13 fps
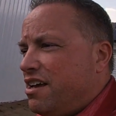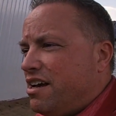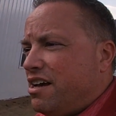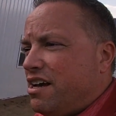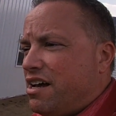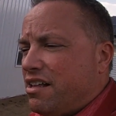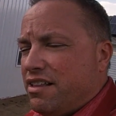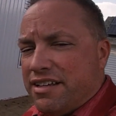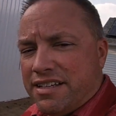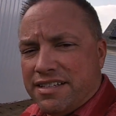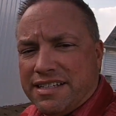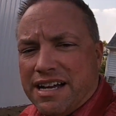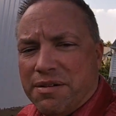The
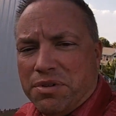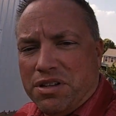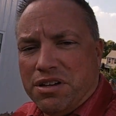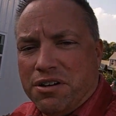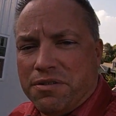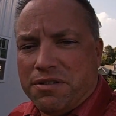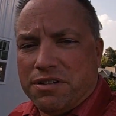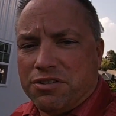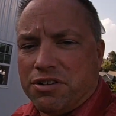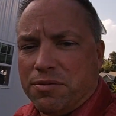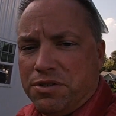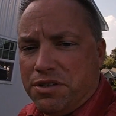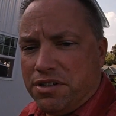link is down below in the
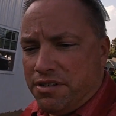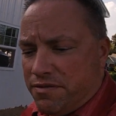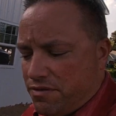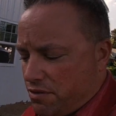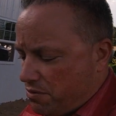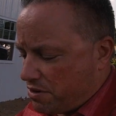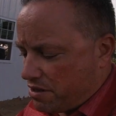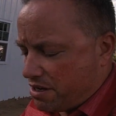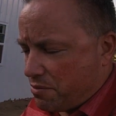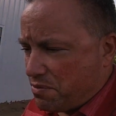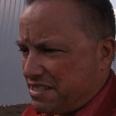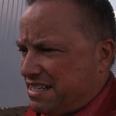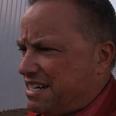description if you want to
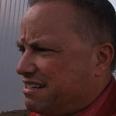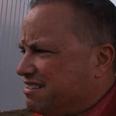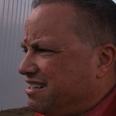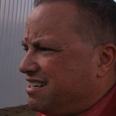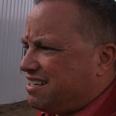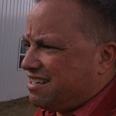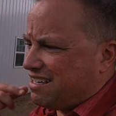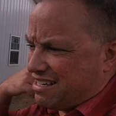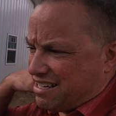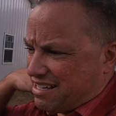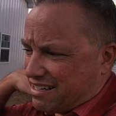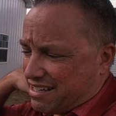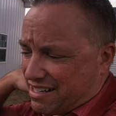help us out,
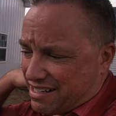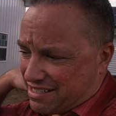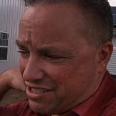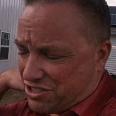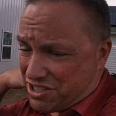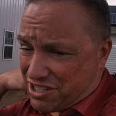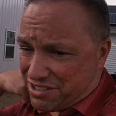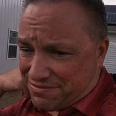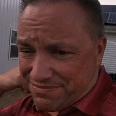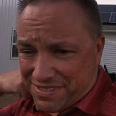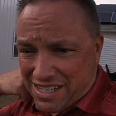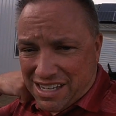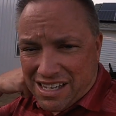get a t-shirt
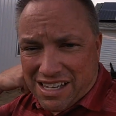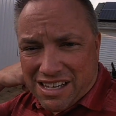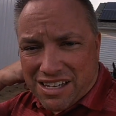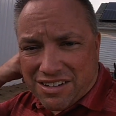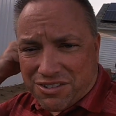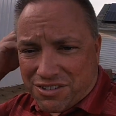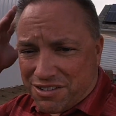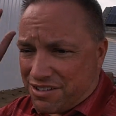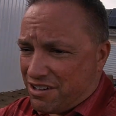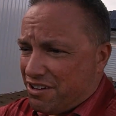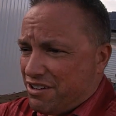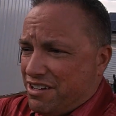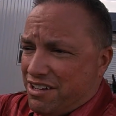or
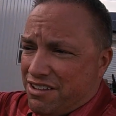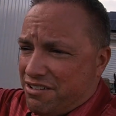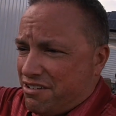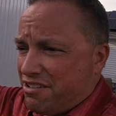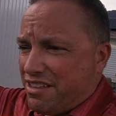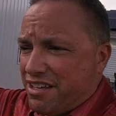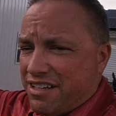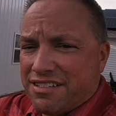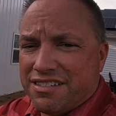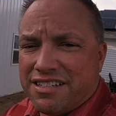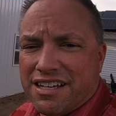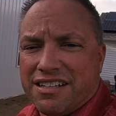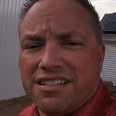all the other
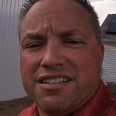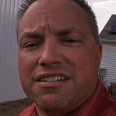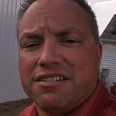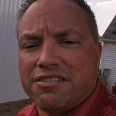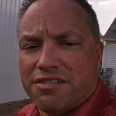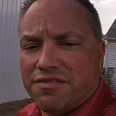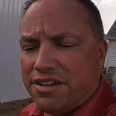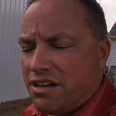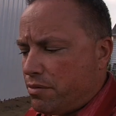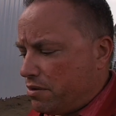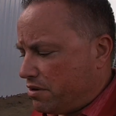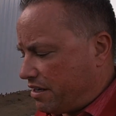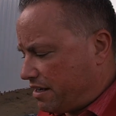things that are
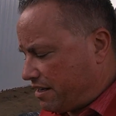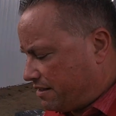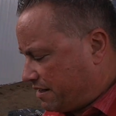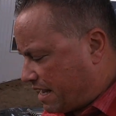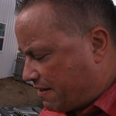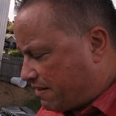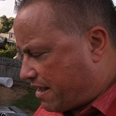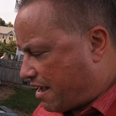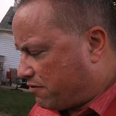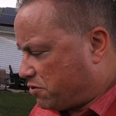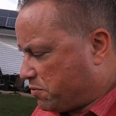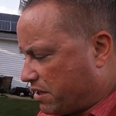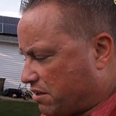available that have the
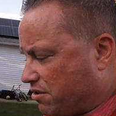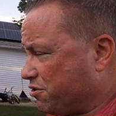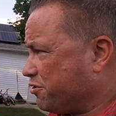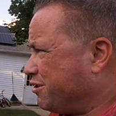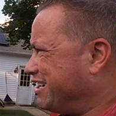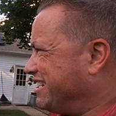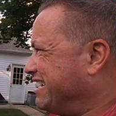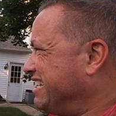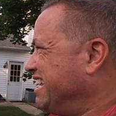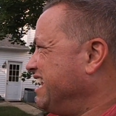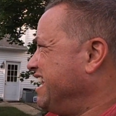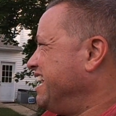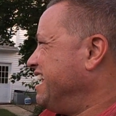Average Mike logo on it.
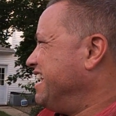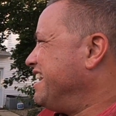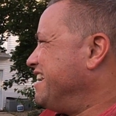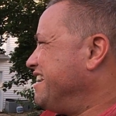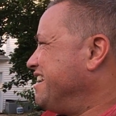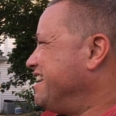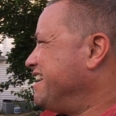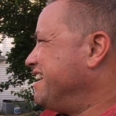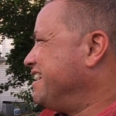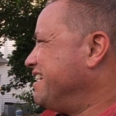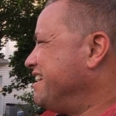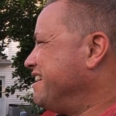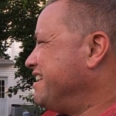
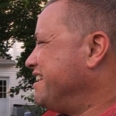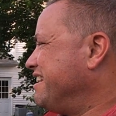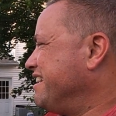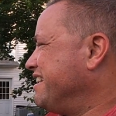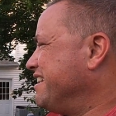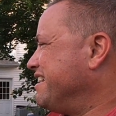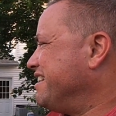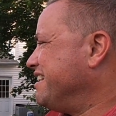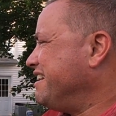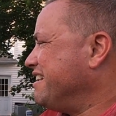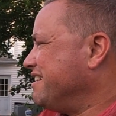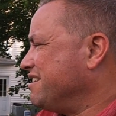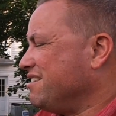And
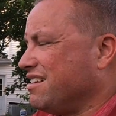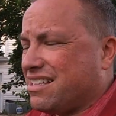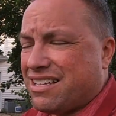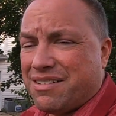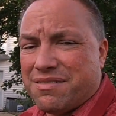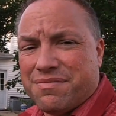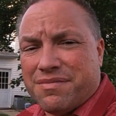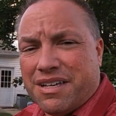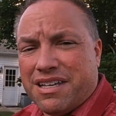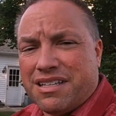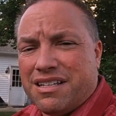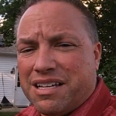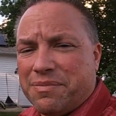yeah, like that,
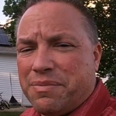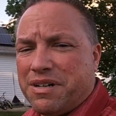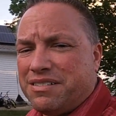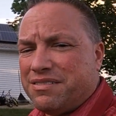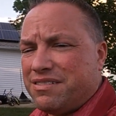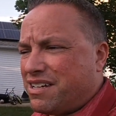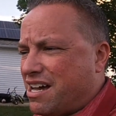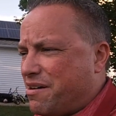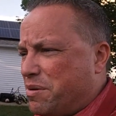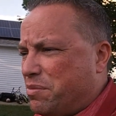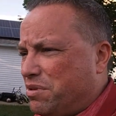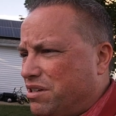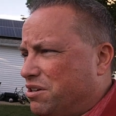hit the like button,
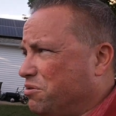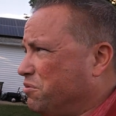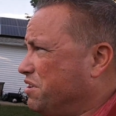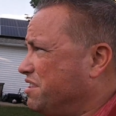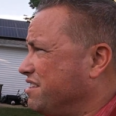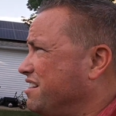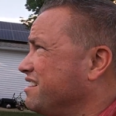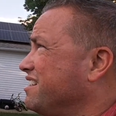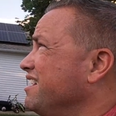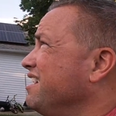comment below what you think